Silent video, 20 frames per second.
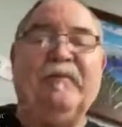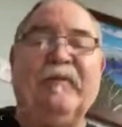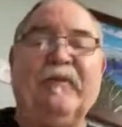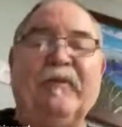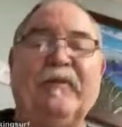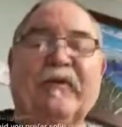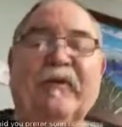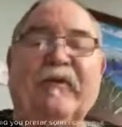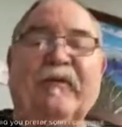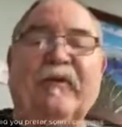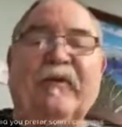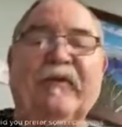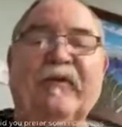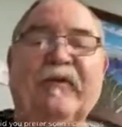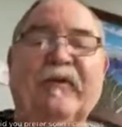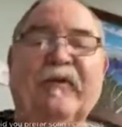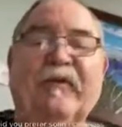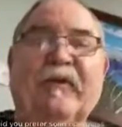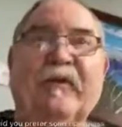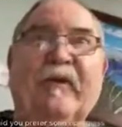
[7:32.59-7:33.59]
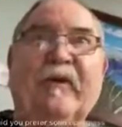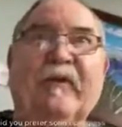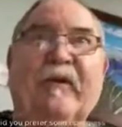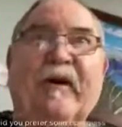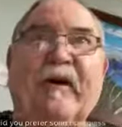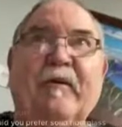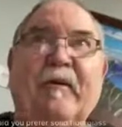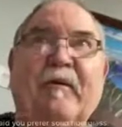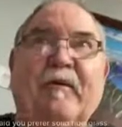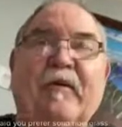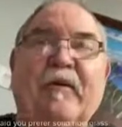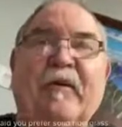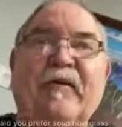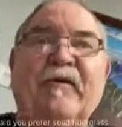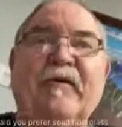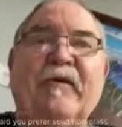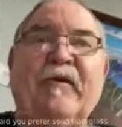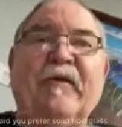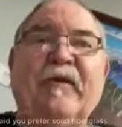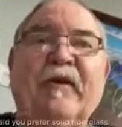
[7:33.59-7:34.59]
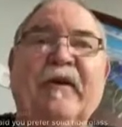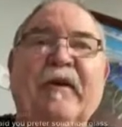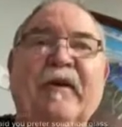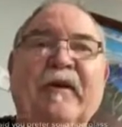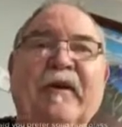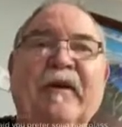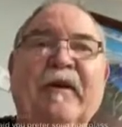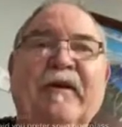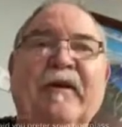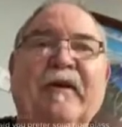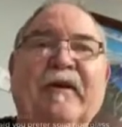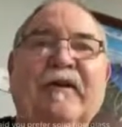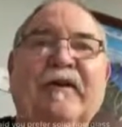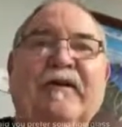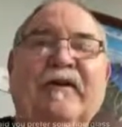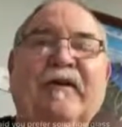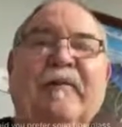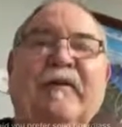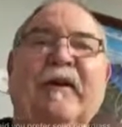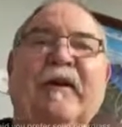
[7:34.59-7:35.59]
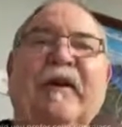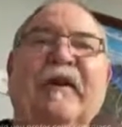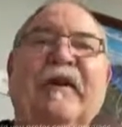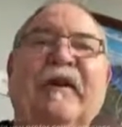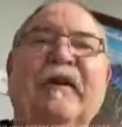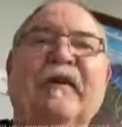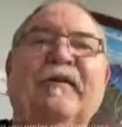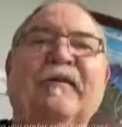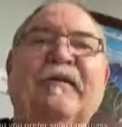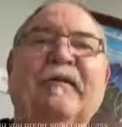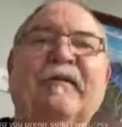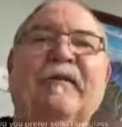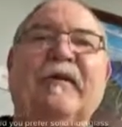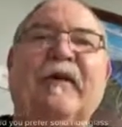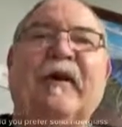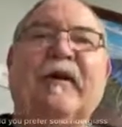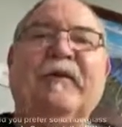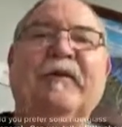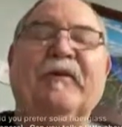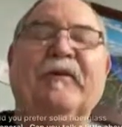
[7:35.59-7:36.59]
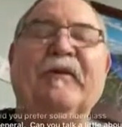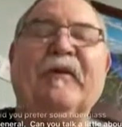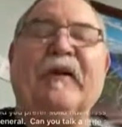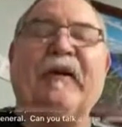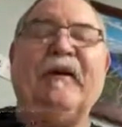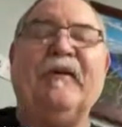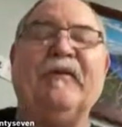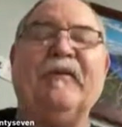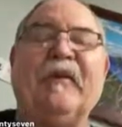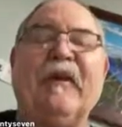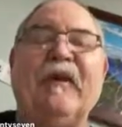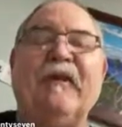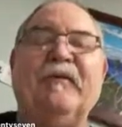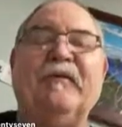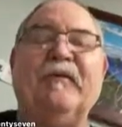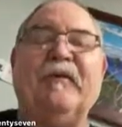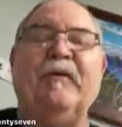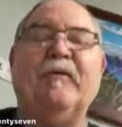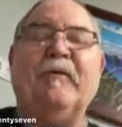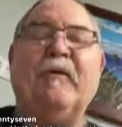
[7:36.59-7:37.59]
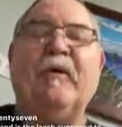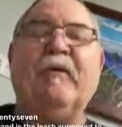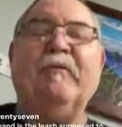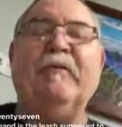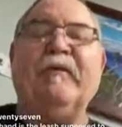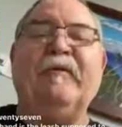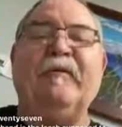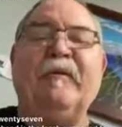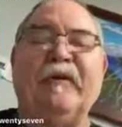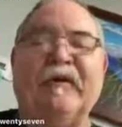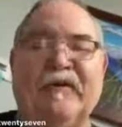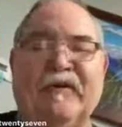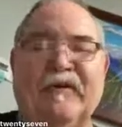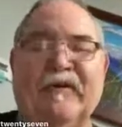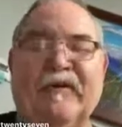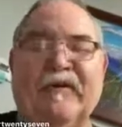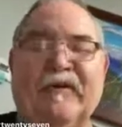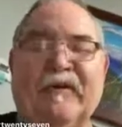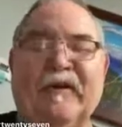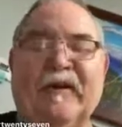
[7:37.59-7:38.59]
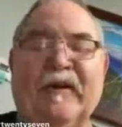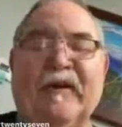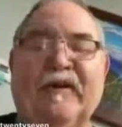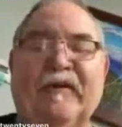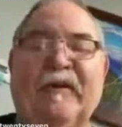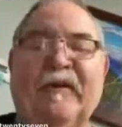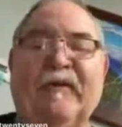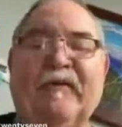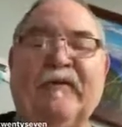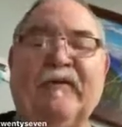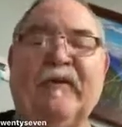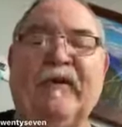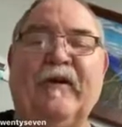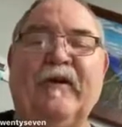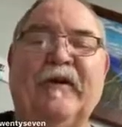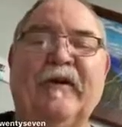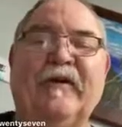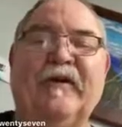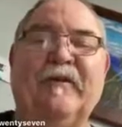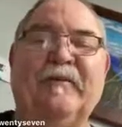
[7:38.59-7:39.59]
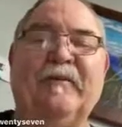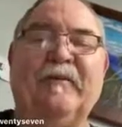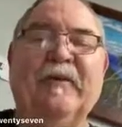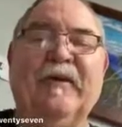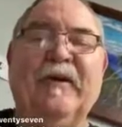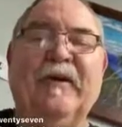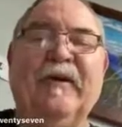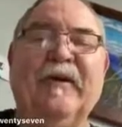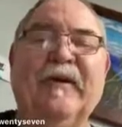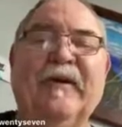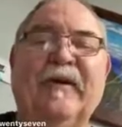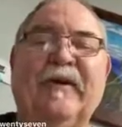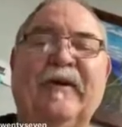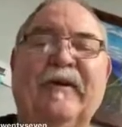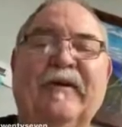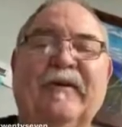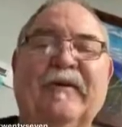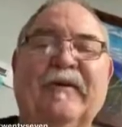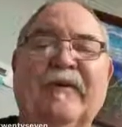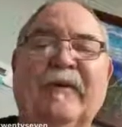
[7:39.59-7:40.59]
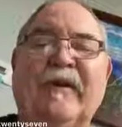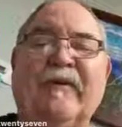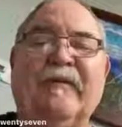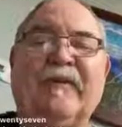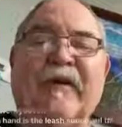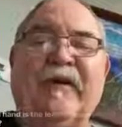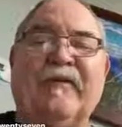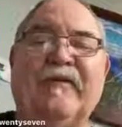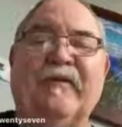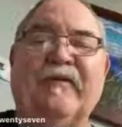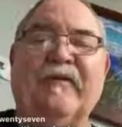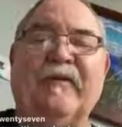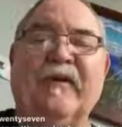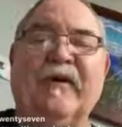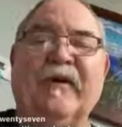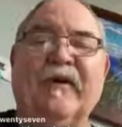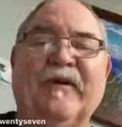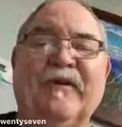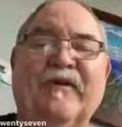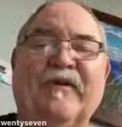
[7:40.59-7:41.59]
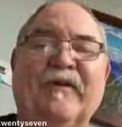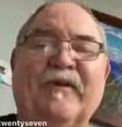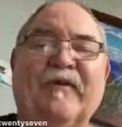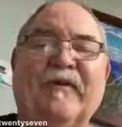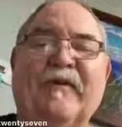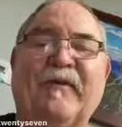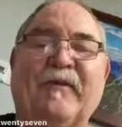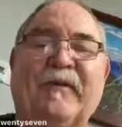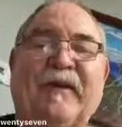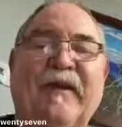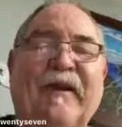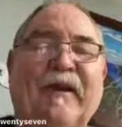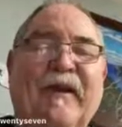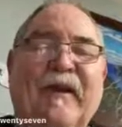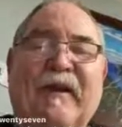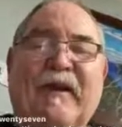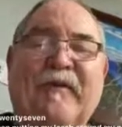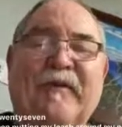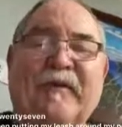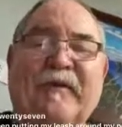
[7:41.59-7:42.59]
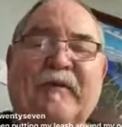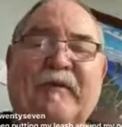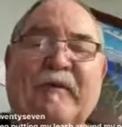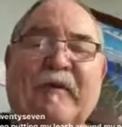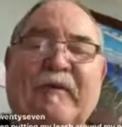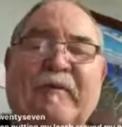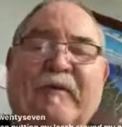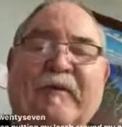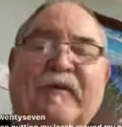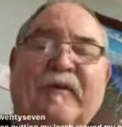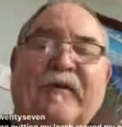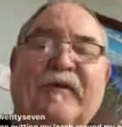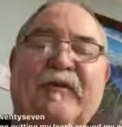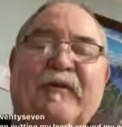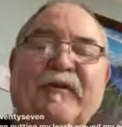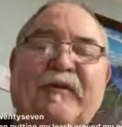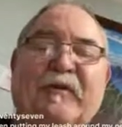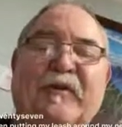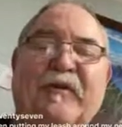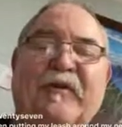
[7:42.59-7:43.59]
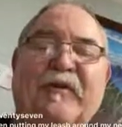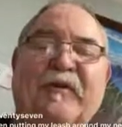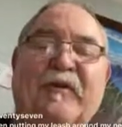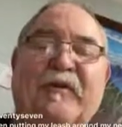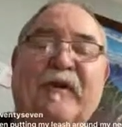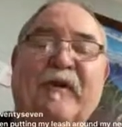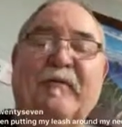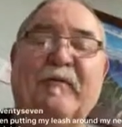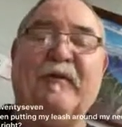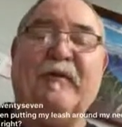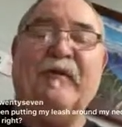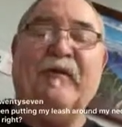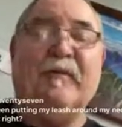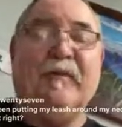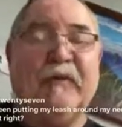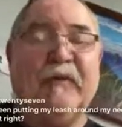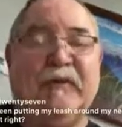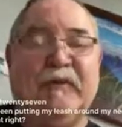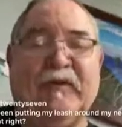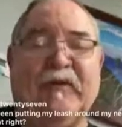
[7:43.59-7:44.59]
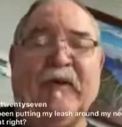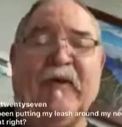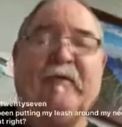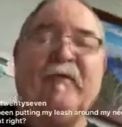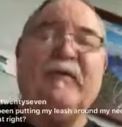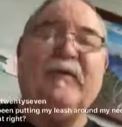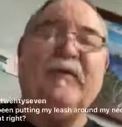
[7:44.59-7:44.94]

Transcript: surfers in La Jolla riding my boards, and some of the kids have tried their dad's 8-foot Moby fishes, and they freak on them. And I've got some very good surfers riding 8-foot Moby fishes most of the time, because most of the time the